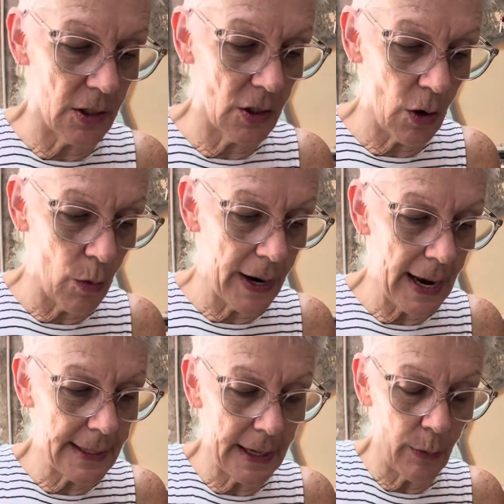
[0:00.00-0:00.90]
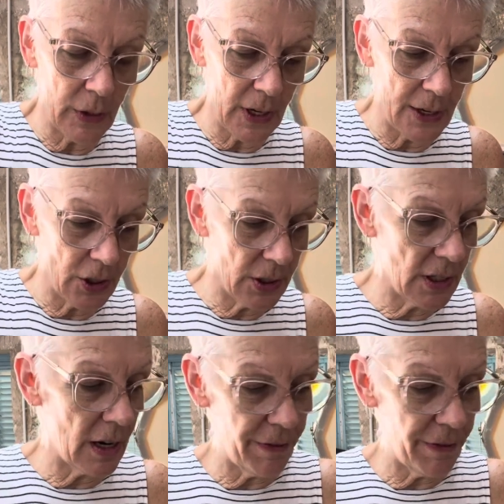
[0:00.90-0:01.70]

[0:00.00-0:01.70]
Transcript: So what I did was I just did a